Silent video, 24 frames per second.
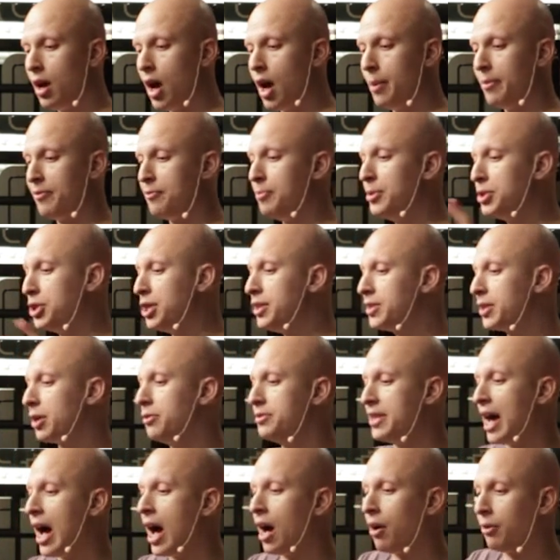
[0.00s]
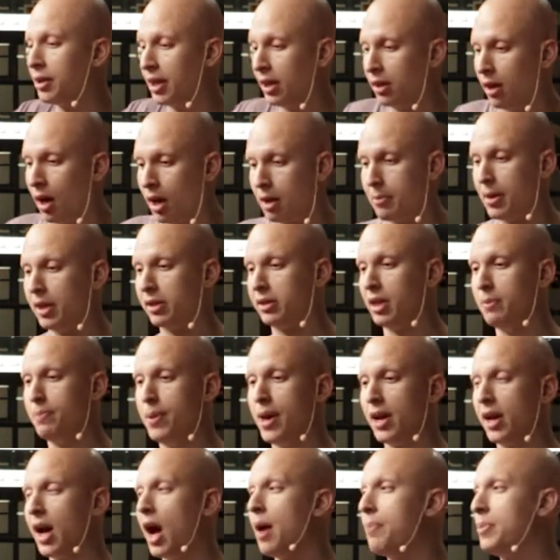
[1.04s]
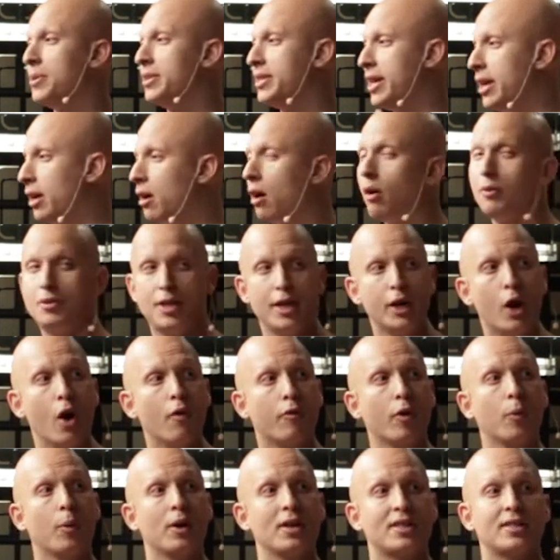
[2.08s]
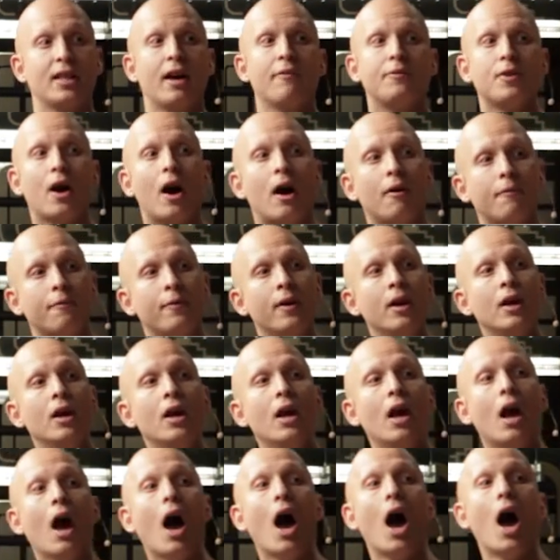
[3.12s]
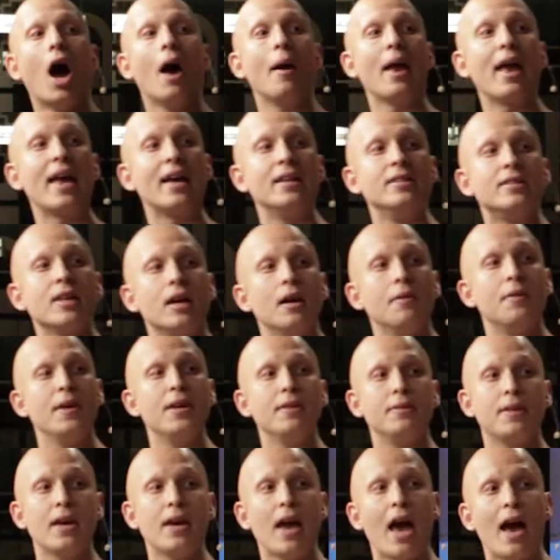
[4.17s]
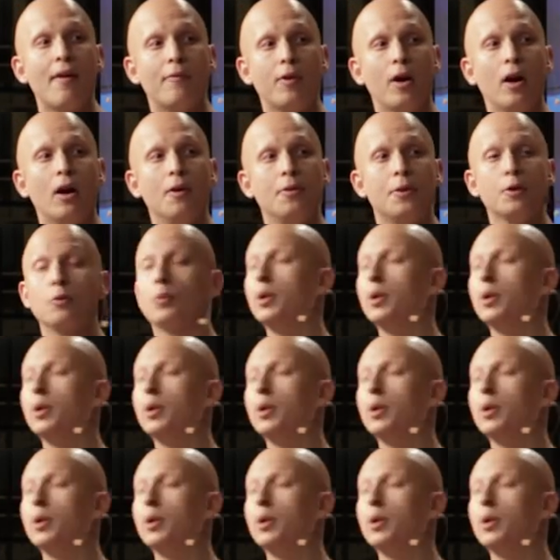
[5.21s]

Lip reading: If machines go down, it'll automatically pick up and take over where it's left off. They're